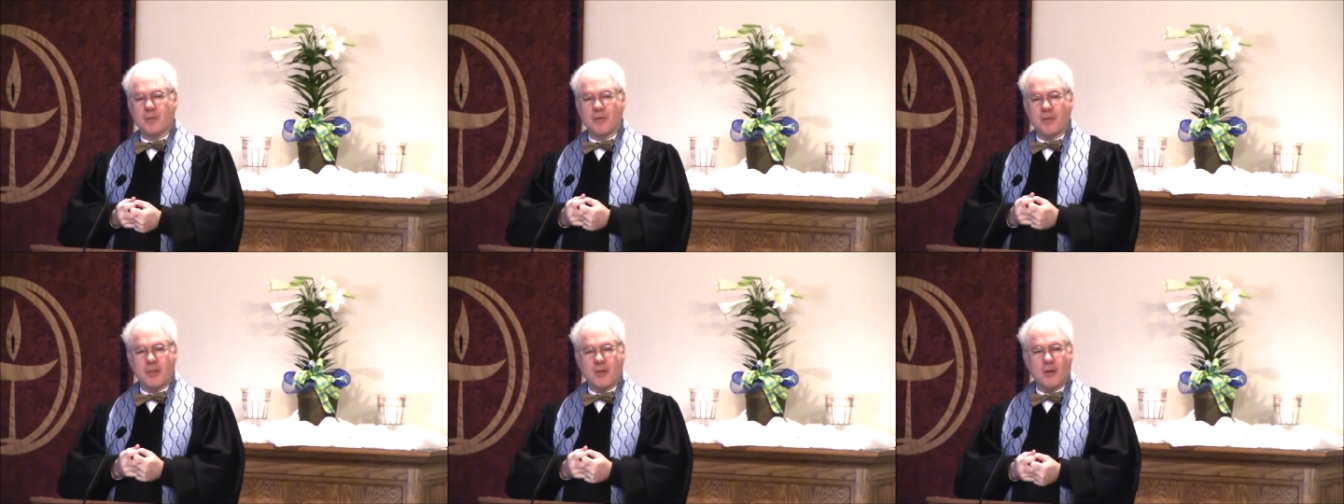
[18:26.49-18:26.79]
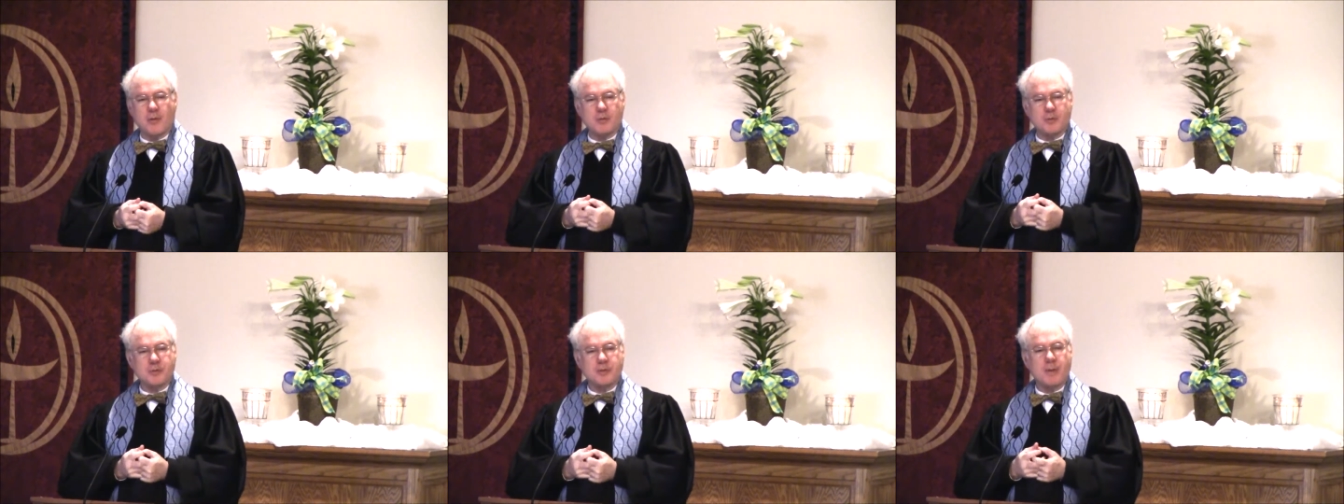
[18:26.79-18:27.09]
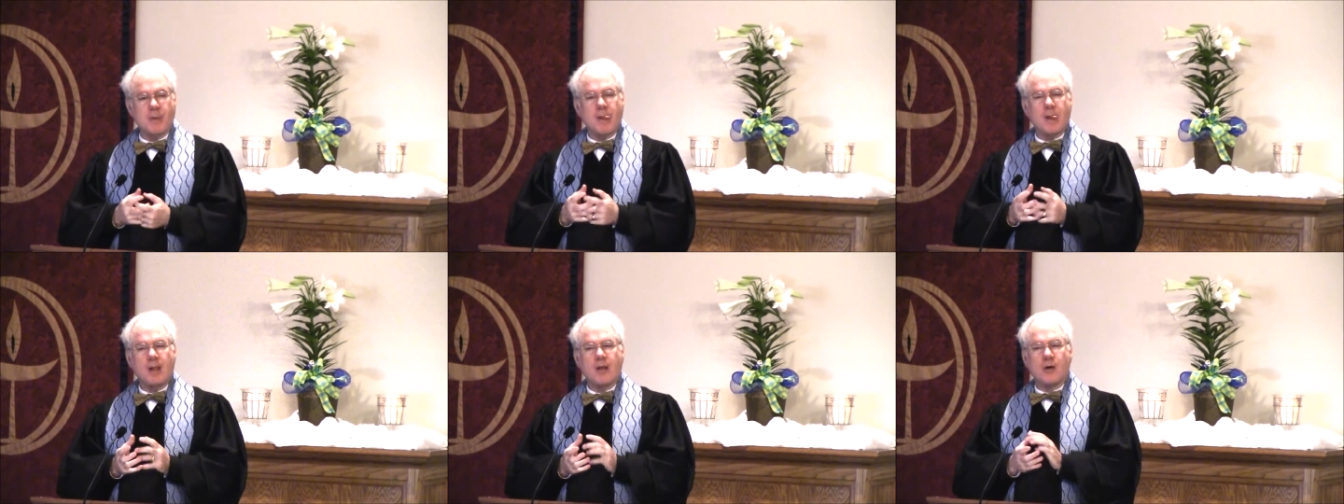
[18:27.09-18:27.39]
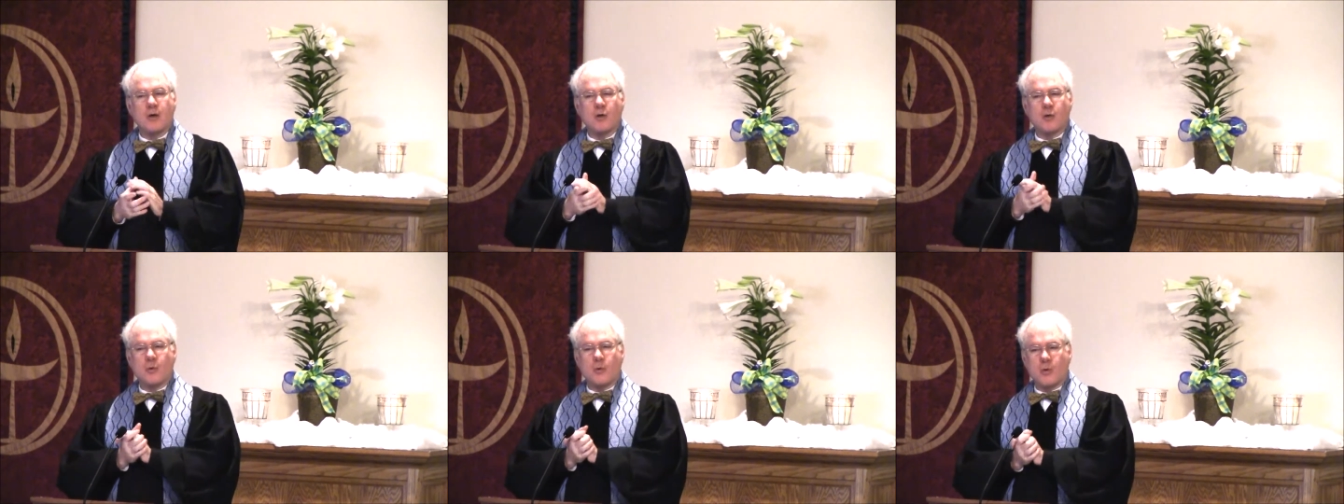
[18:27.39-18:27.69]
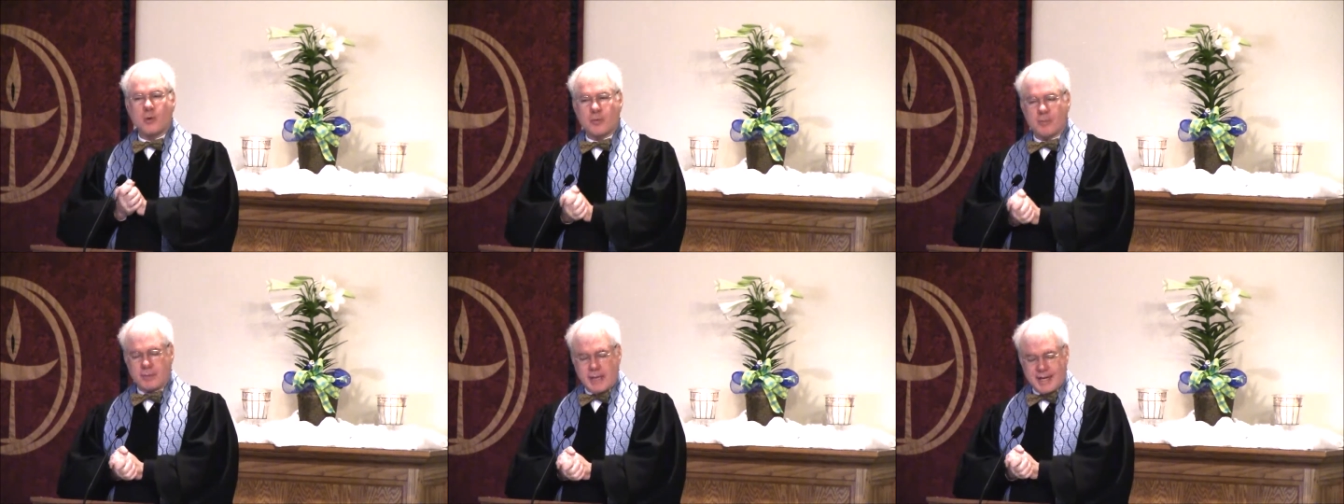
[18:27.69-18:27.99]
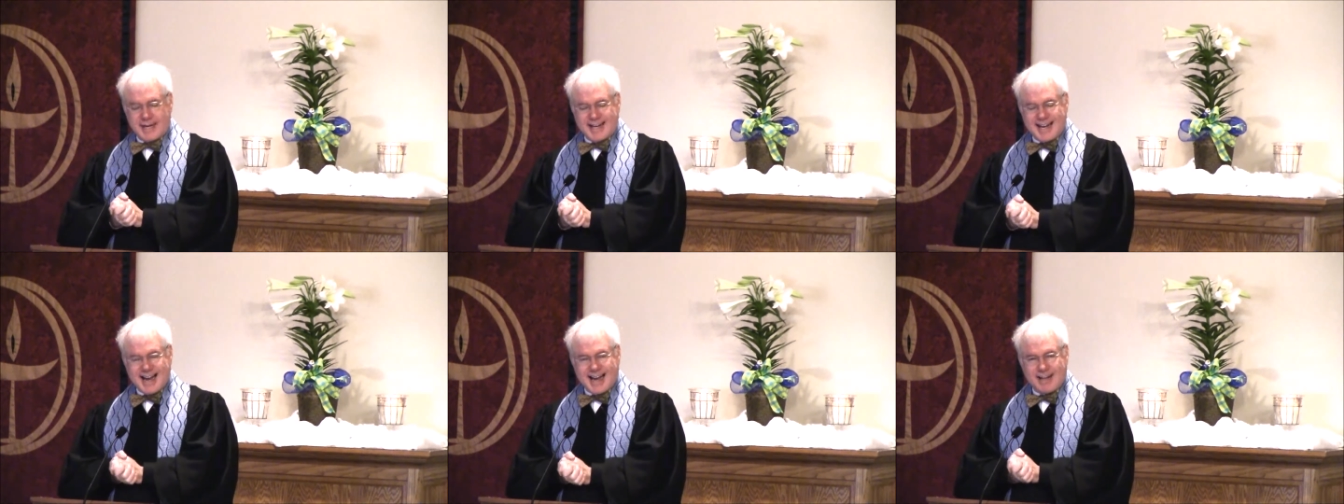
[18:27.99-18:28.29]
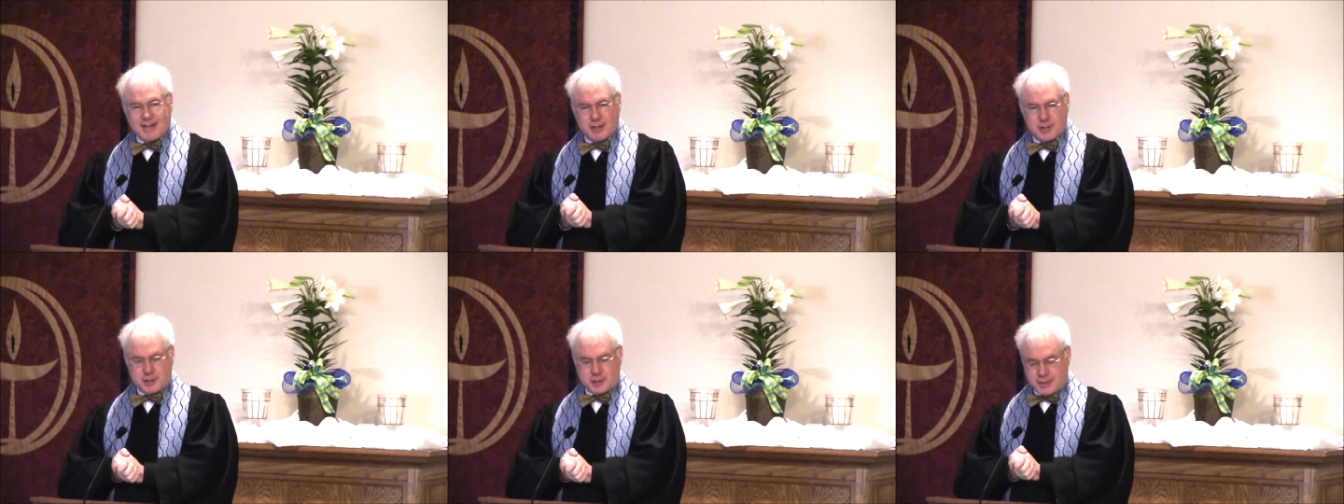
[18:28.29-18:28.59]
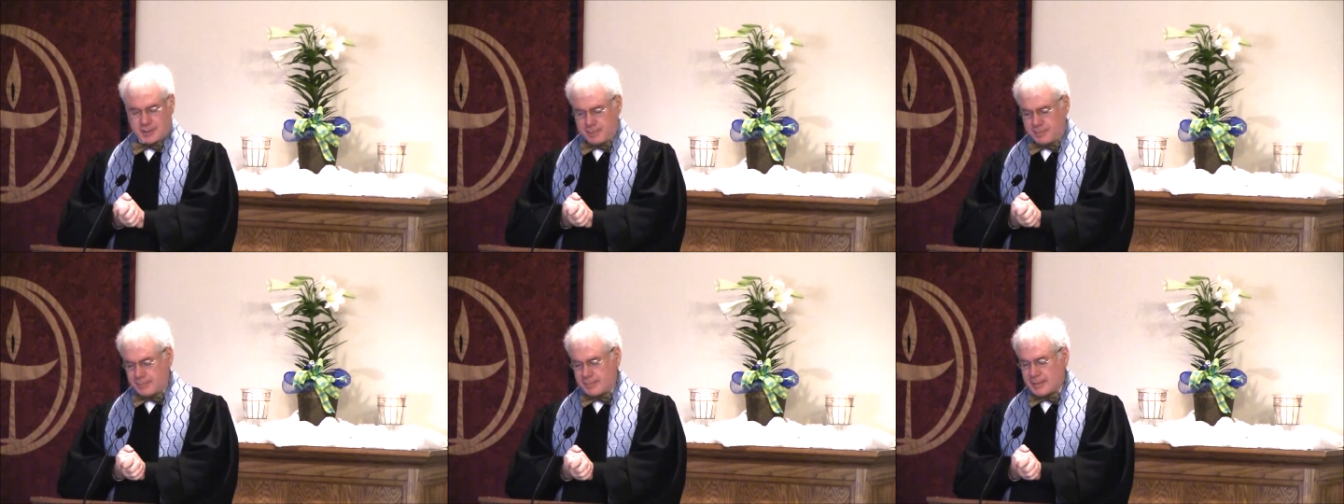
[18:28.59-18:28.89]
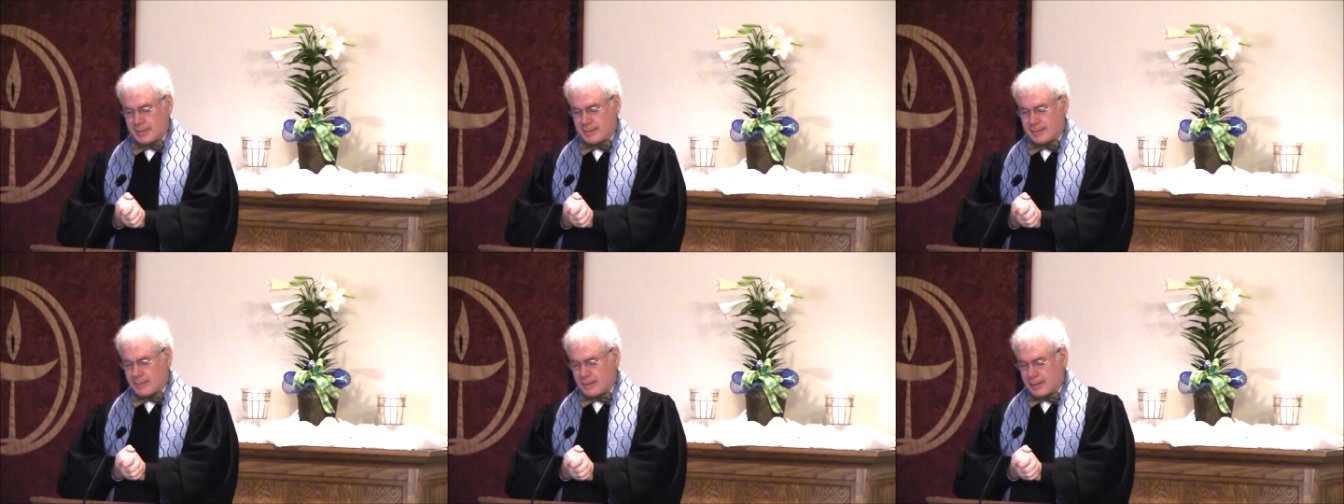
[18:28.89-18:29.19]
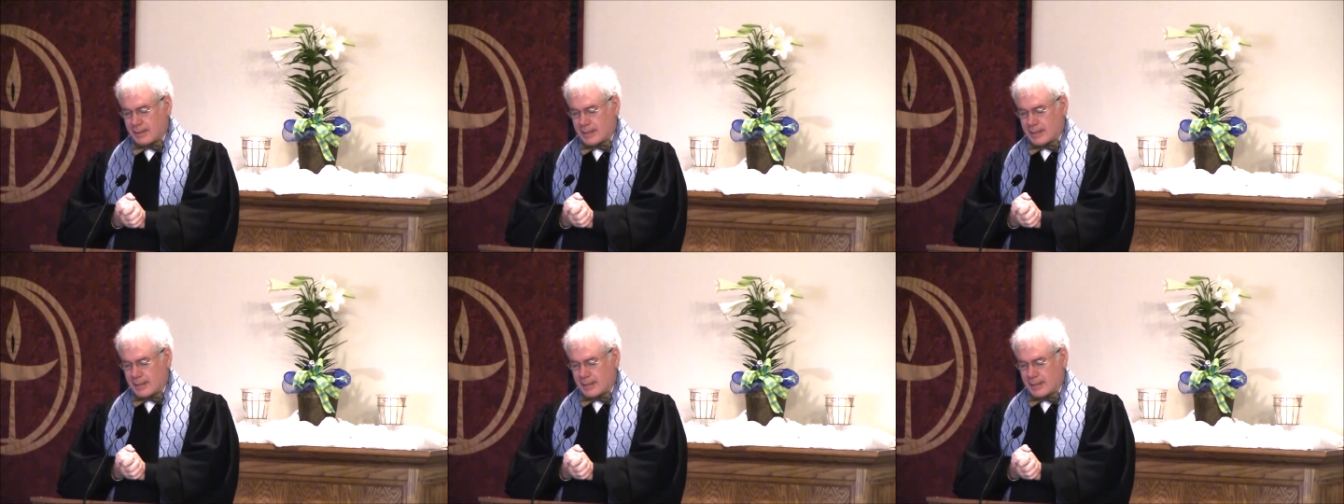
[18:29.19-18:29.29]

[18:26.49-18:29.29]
or those who acknowledged him